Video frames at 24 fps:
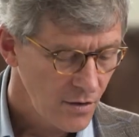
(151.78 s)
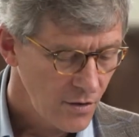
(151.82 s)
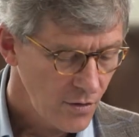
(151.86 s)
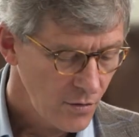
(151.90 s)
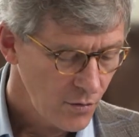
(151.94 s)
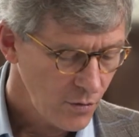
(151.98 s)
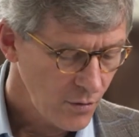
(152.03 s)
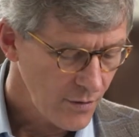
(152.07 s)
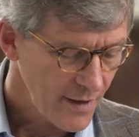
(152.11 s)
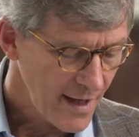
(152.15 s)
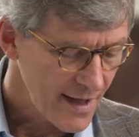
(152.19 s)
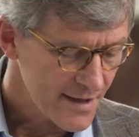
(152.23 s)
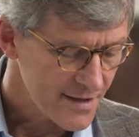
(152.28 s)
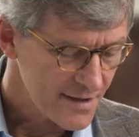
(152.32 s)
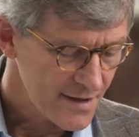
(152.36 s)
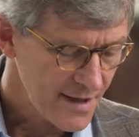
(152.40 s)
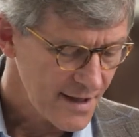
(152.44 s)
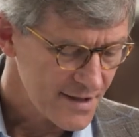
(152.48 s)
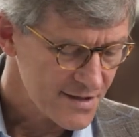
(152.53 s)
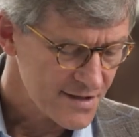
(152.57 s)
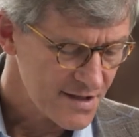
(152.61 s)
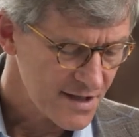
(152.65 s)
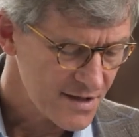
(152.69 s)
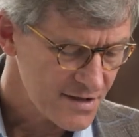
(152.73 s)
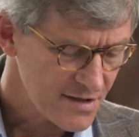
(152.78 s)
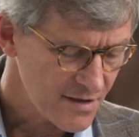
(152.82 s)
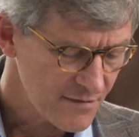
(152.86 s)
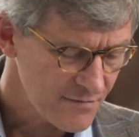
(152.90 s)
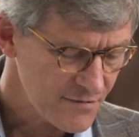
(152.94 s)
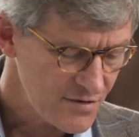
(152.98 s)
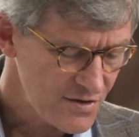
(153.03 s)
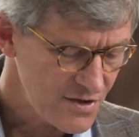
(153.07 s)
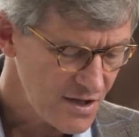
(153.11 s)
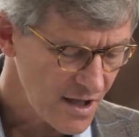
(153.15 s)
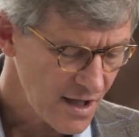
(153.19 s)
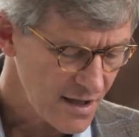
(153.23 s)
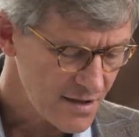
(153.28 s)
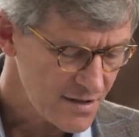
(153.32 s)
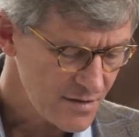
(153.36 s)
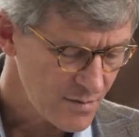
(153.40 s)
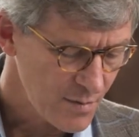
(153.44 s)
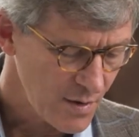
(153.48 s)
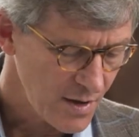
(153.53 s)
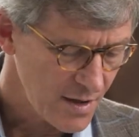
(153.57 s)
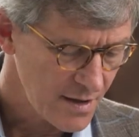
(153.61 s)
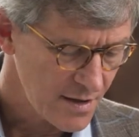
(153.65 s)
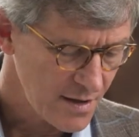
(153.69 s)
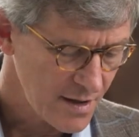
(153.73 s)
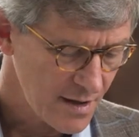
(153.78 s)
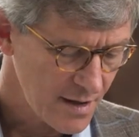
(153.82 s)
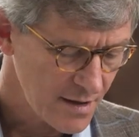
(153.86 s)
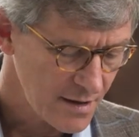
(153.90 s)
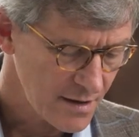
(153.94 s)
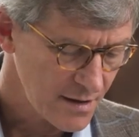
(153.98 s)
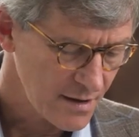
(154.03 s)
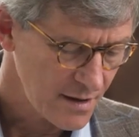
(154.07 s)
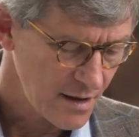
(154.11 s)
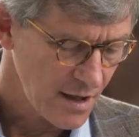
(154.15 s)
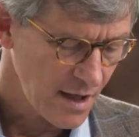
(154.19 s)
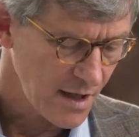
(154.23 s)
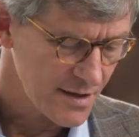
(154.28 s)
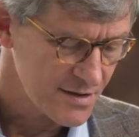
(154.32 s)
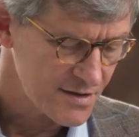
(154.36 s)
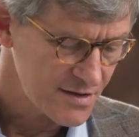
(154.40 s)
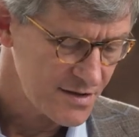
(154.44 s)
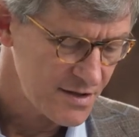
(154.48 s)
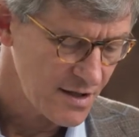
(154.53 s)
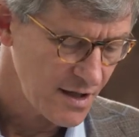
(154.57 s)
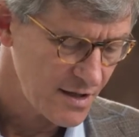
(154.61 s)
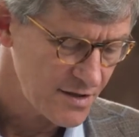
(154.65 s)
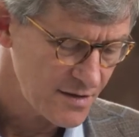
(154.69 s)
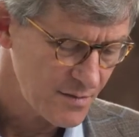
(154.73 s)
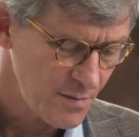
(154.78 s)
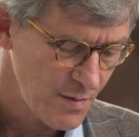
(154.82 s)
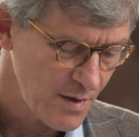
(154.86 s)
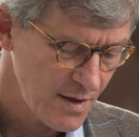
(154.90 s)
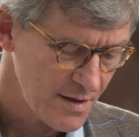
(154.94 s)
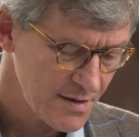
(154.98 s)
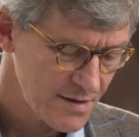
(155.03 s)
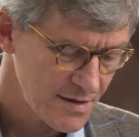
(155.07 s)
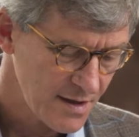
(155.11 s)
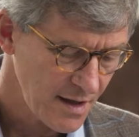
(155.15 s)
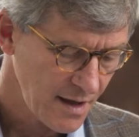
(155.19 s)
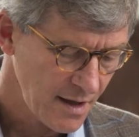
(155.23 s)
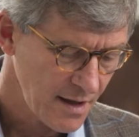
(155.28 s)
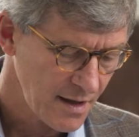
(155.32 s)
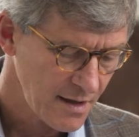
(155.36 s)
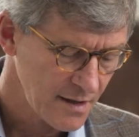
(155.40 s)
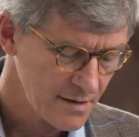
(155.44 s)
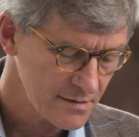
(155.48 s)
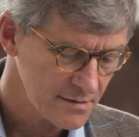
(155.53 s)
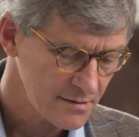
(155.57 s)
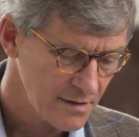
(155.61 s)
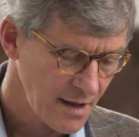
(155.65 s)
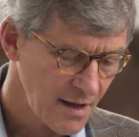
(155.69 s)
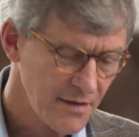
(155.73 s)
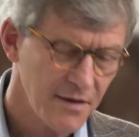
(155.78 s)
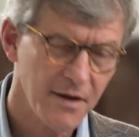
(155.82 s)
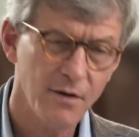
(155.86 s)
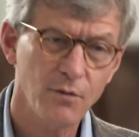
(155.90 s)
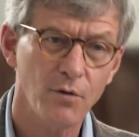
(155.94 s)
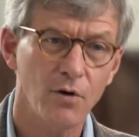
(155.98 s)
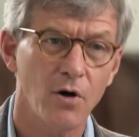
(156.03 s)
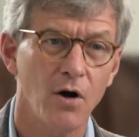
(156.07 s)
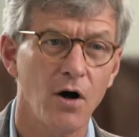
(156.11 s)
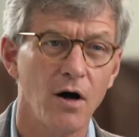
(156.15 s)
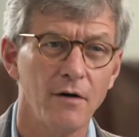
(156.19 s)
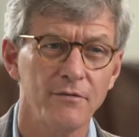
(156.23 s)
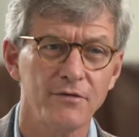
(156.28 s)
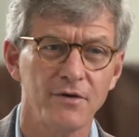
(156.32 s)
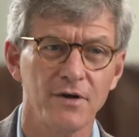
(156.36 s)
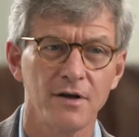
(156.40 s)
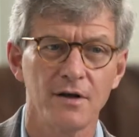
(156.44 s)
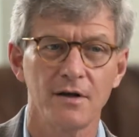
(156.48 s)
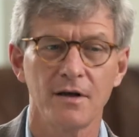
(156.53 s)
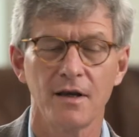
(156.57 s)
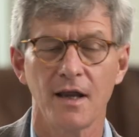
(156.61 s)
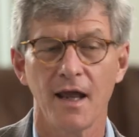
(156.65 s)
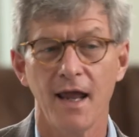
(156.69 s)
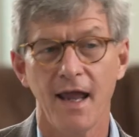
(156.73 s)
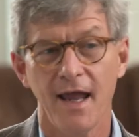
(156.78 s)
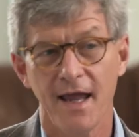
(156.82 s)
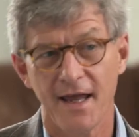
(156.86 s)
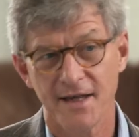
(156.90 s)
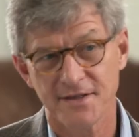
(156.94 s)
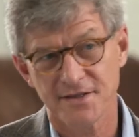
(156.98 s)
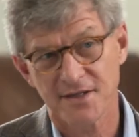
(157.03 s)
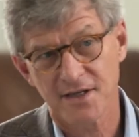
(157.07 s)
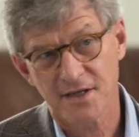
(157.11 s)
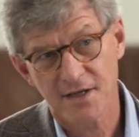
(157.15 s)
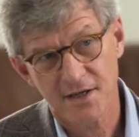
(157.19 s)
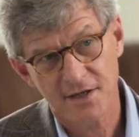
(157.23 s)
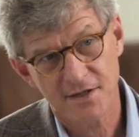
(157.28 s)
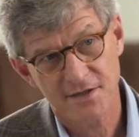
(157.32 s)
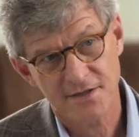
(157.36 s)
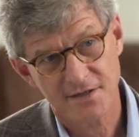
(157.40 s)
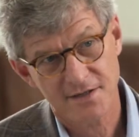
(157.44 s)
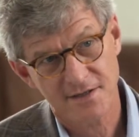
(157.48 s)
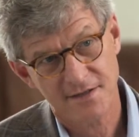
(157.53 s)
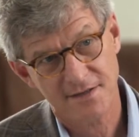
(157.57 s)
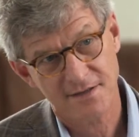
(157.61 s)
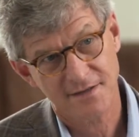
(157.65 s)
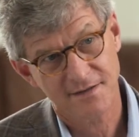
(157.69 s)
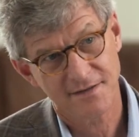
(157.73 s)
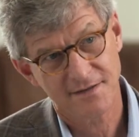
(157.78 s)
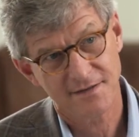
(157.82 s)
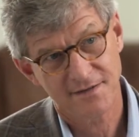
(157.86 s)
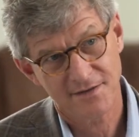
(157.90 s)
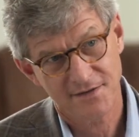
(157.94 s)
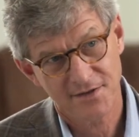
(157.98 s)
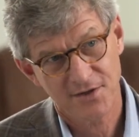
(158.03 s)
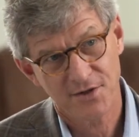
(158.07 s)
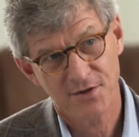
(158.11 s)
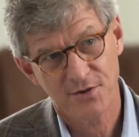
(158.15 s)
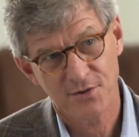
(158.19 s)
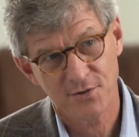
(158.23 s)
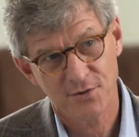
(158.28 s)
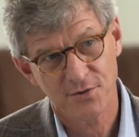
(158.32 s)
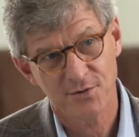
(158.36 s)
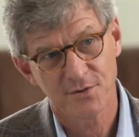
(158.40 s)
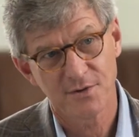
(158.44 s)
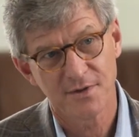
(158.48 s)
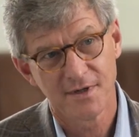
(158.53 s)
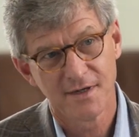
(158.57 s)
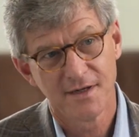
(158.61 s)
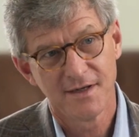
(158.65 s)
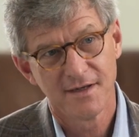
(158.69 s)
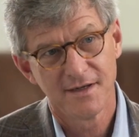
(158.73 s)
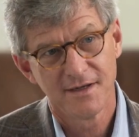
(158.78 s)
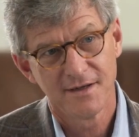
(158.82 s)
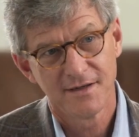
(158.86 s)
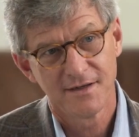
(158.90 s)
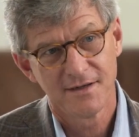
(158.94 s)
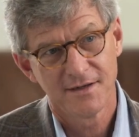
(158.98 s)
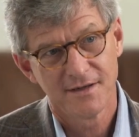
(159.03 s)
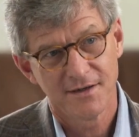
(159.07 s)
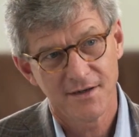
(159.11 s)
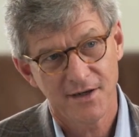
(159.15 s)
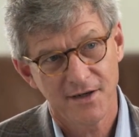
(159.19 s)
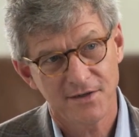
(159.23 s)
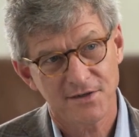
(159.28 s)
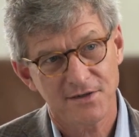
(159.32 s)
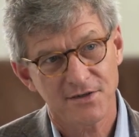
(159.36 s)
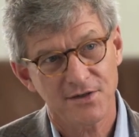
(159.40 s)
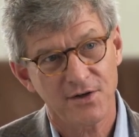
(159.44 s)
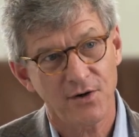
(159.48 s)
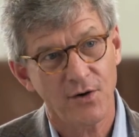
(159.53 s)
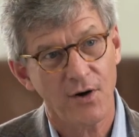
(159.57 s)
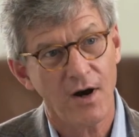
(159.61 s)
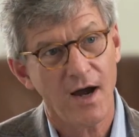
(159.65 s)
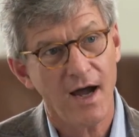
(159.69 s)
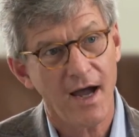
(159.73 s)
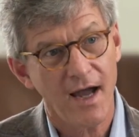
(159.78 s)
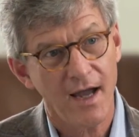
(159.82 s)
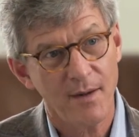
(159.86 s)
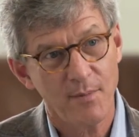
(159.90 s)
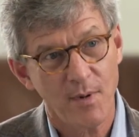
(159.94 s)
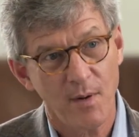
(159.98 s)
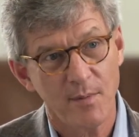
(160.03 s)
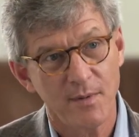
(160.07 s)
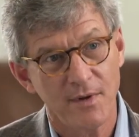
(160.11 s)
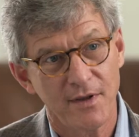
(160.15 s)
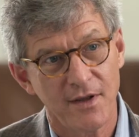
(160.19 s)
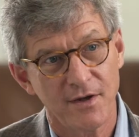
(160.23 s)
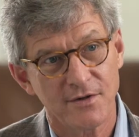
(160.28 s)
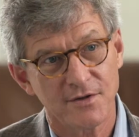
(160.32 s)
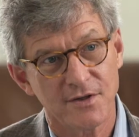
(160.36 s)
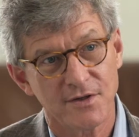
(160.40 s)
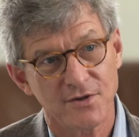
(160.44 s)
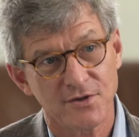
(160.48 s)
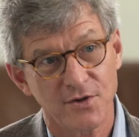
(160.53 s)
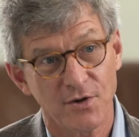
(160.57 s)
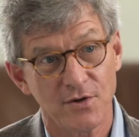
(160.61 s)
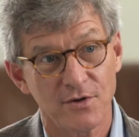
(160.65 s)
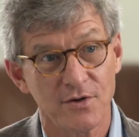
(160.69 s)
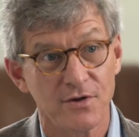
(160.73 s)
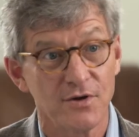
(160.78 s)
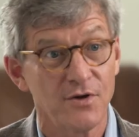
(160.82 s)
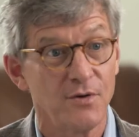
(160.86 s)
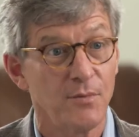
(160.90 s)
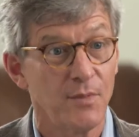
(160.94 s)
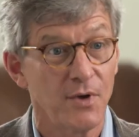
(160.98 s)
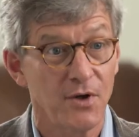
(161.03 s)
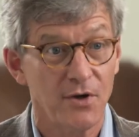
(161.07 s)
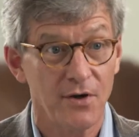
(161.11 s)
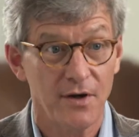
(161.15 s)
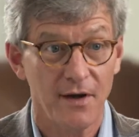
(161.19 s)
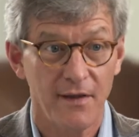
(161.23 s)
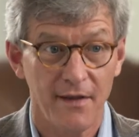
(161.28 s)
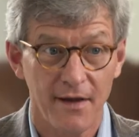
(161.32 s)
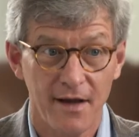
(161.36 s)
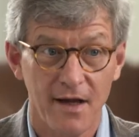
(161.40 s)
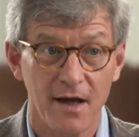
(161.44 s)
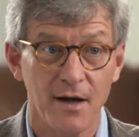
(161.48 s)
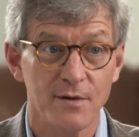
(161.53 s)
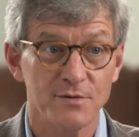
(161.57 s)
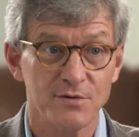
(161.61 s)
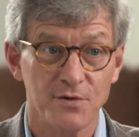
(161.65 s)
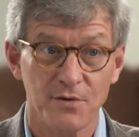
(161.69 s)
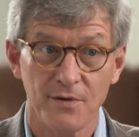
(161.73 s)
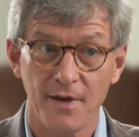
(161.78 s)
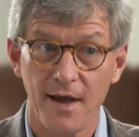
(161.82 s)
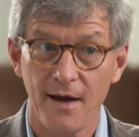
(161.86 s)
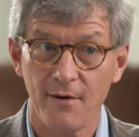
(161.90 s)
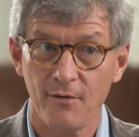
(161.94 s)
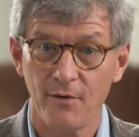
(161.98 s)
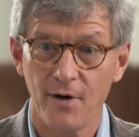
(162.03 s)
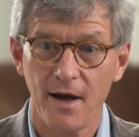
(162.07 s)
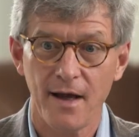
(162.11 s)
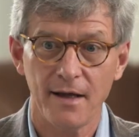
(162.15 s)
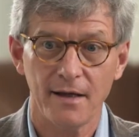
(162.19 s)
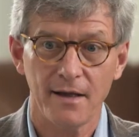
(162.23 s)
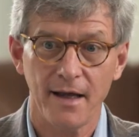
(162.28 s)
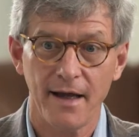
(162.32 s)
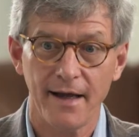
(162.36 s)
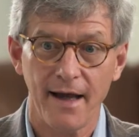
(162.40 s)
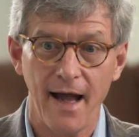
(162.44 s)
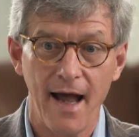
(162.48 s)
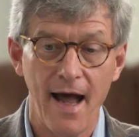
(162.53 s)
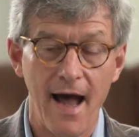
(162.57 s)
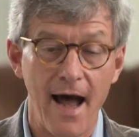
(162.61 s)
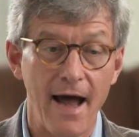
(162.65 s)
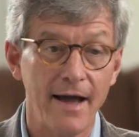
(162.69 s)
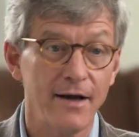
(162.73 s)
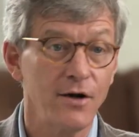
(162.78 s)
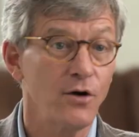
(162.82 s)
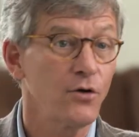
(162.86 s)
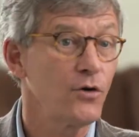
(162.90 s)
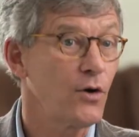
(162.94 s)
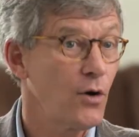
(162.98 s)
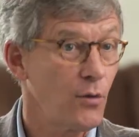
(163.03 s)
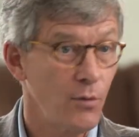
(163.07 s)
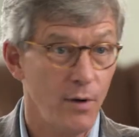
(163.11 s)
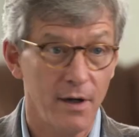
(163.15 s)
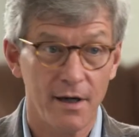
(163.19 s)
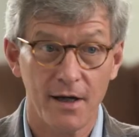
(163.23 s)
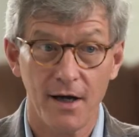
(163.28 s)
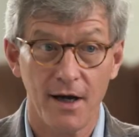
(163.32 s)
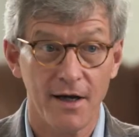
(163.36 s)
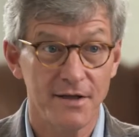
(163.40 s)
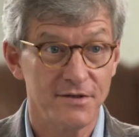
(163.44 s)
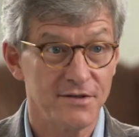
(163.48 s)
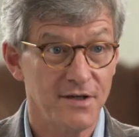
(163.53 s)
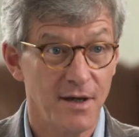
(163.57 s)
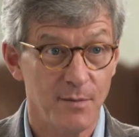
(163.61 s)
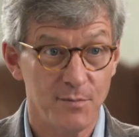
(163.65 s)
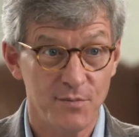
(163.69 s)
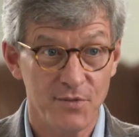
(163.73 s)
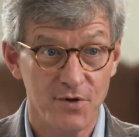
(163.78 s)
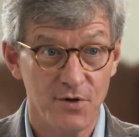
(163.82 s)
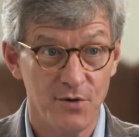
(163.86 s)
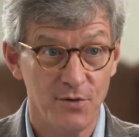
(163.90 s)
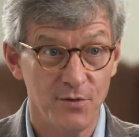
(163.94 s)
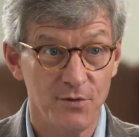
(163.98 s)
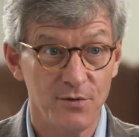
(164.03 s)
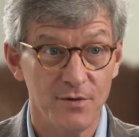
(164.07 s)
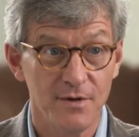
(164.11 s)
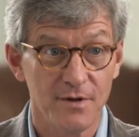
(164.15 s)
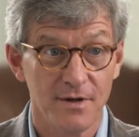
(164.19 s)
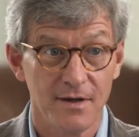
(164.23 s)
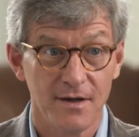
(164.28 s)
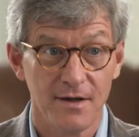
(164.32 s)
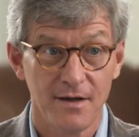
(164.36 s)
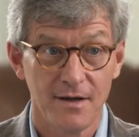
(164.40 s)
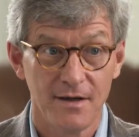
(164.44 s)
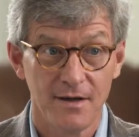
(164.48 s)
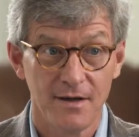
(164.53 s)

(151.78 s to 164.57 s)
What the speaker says: Well, that sense of judgment, God's judgment, I think we're often hesitant to ascribe. I mean, there's a certain humility that comes with that, right? Like, I don't know what God's up to.